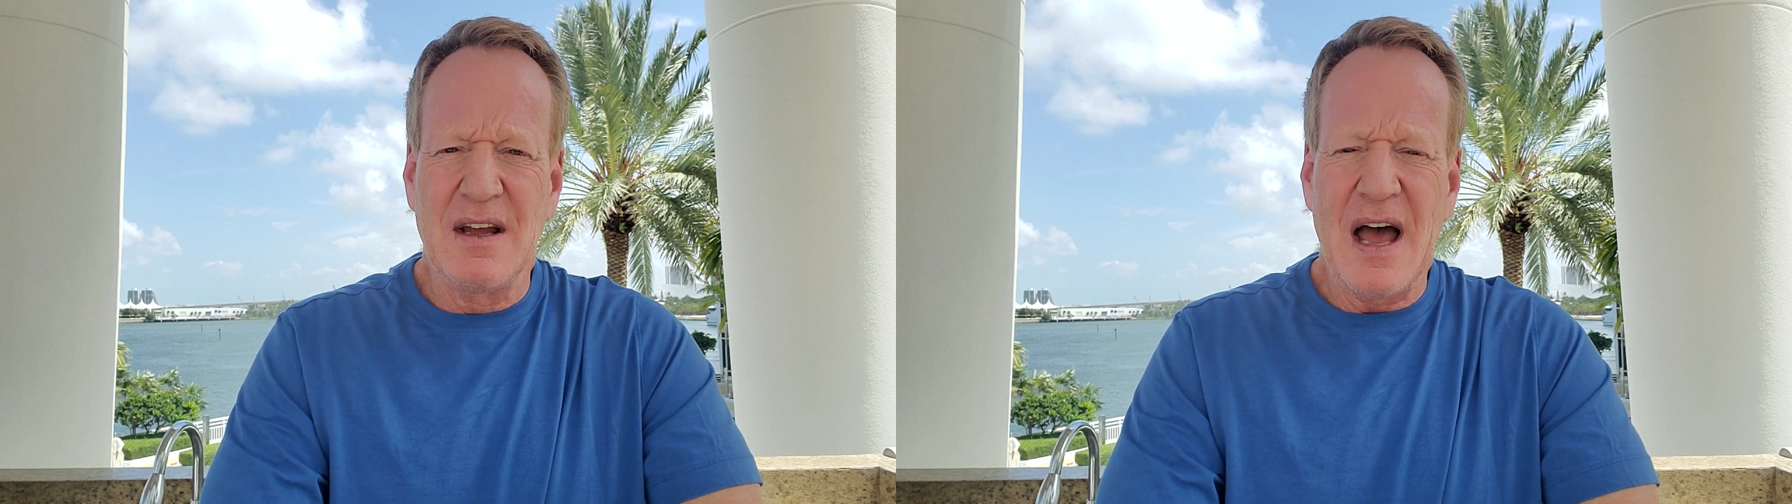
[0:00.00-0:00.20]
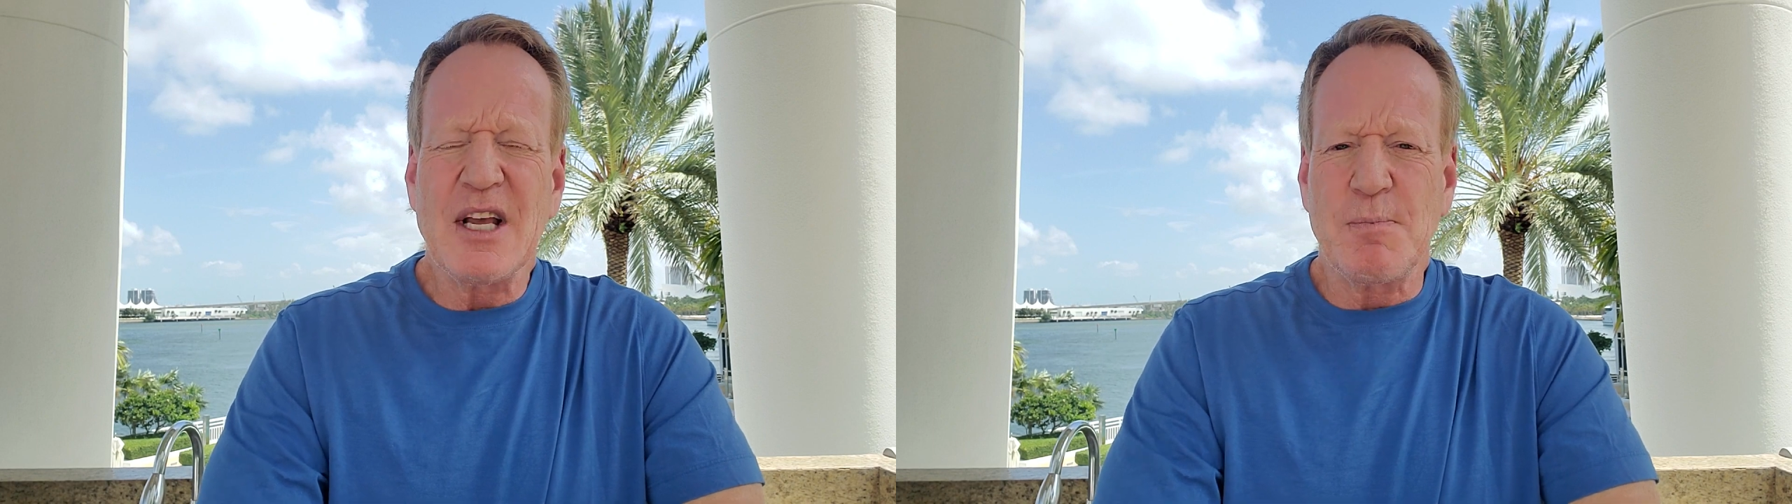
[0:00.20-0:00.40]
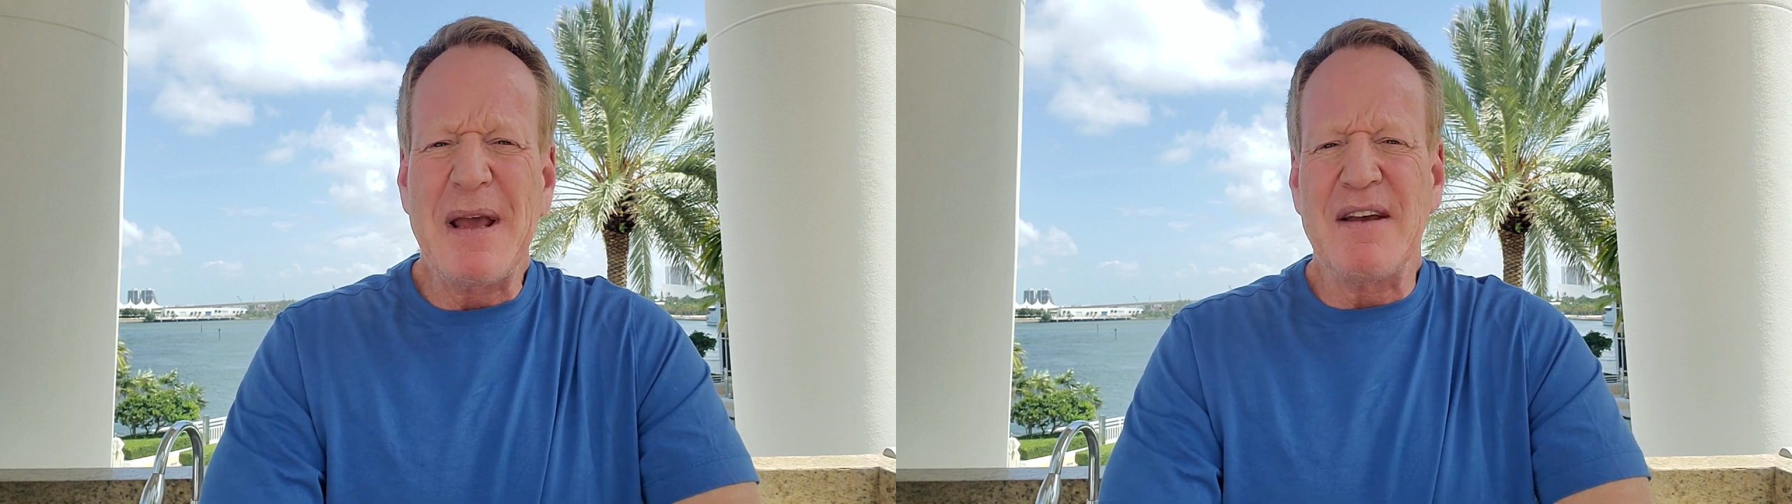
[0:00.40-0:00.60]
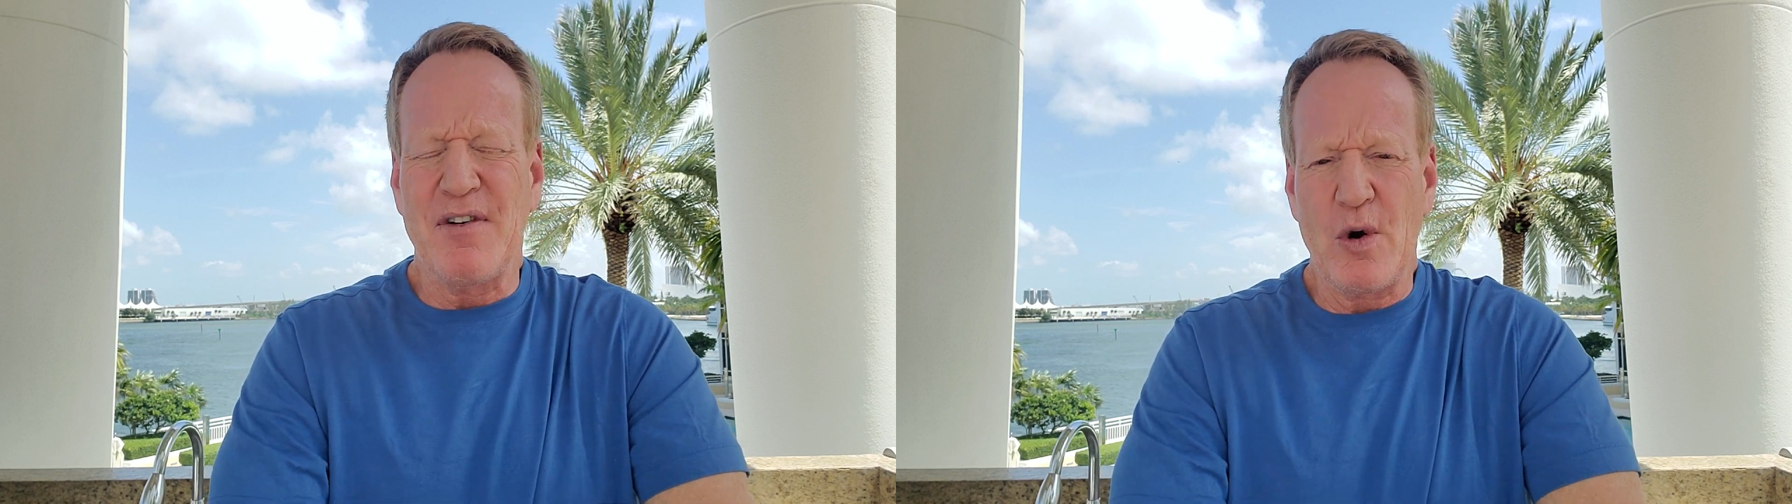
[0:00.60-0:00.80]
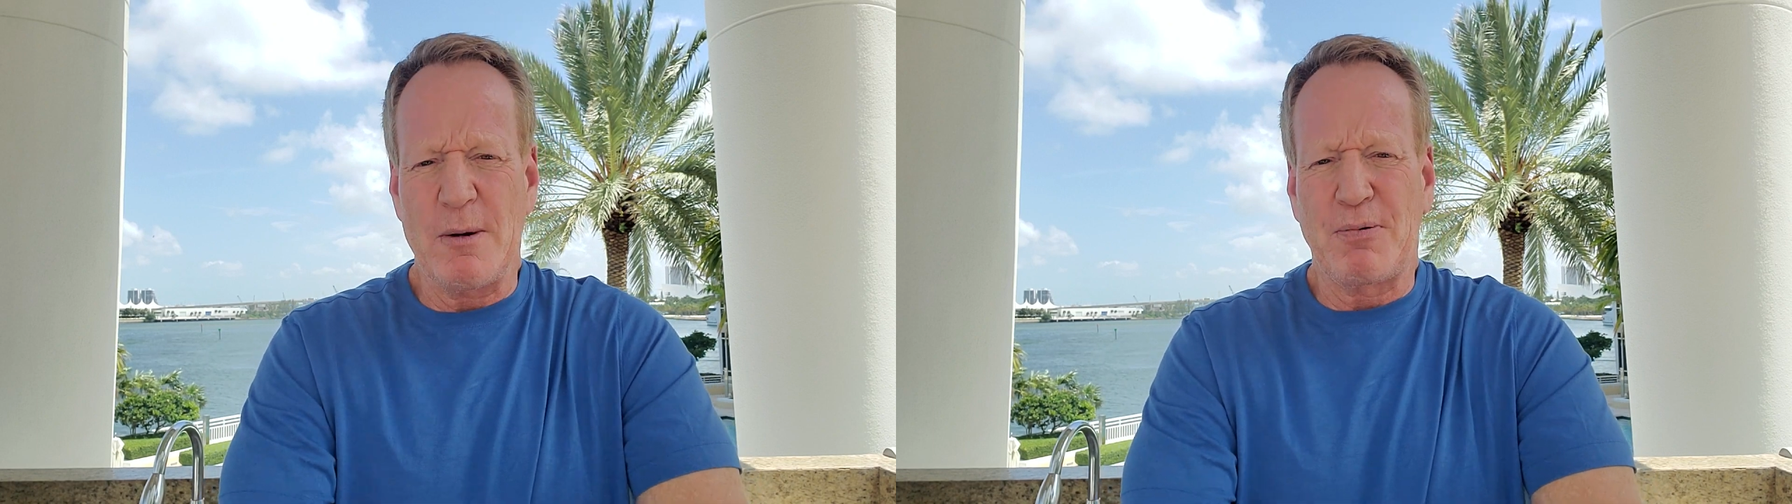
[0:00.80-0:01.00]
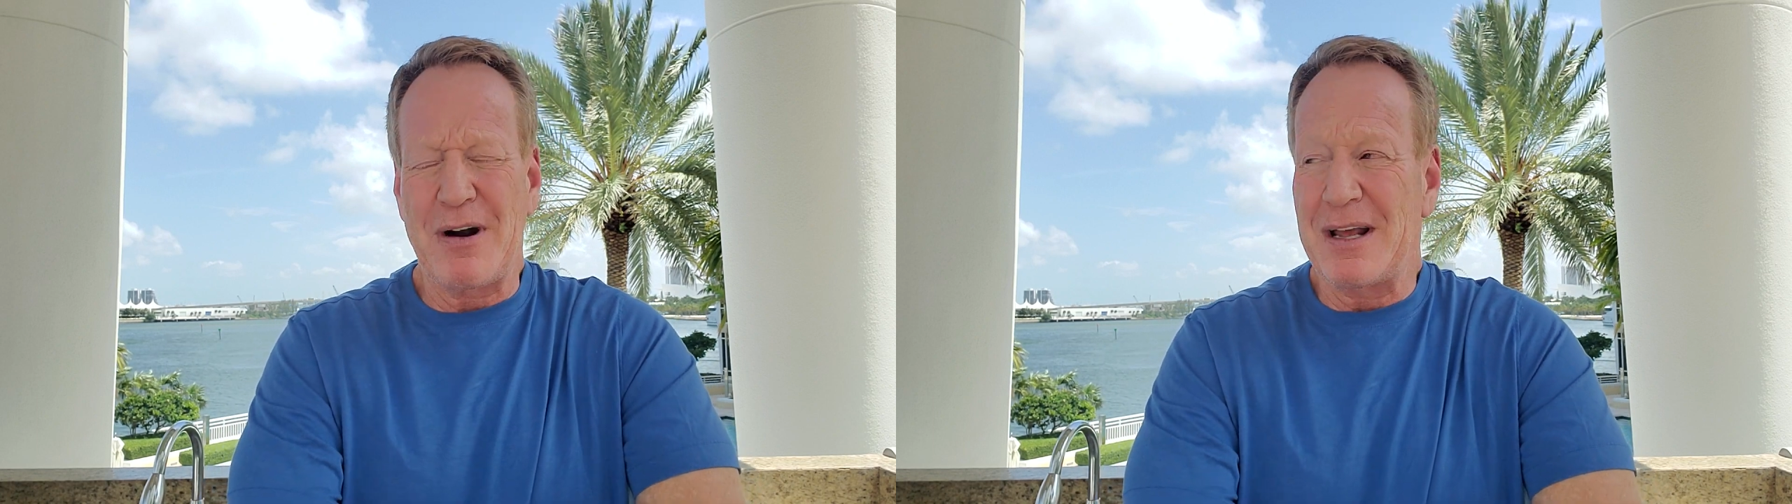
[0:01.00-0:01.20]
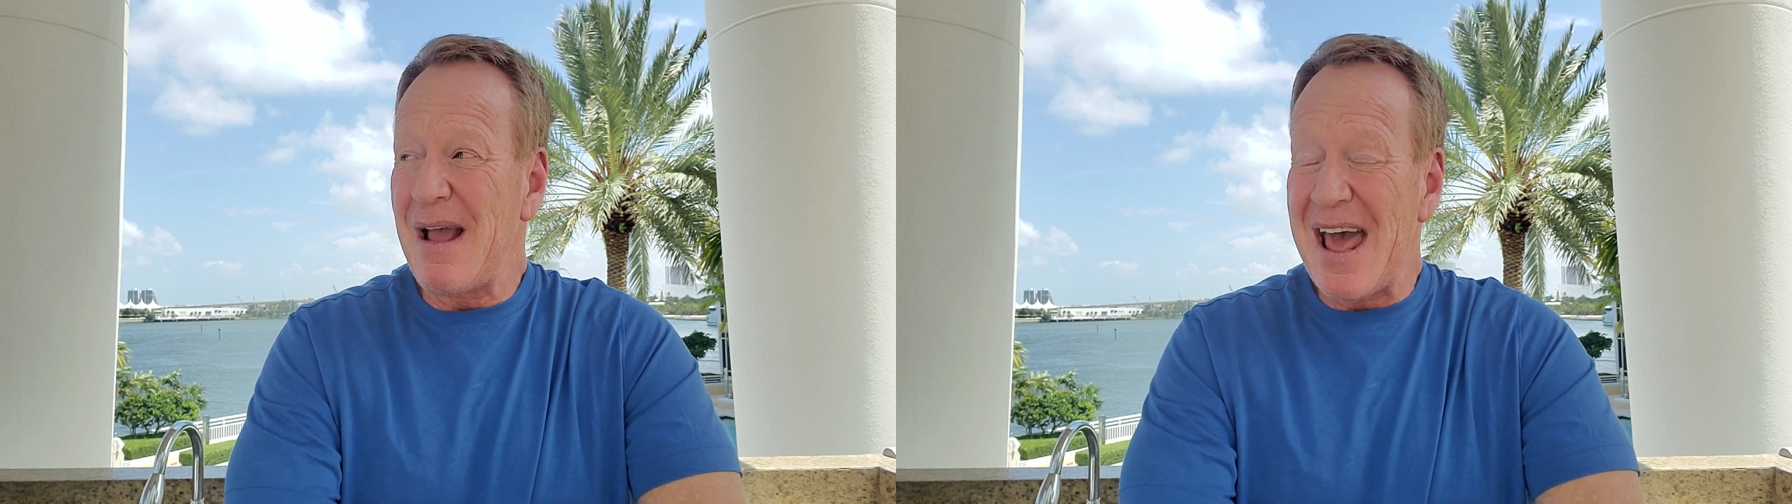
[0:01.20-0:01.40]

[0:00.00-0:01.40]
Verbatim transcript: as being very pretty.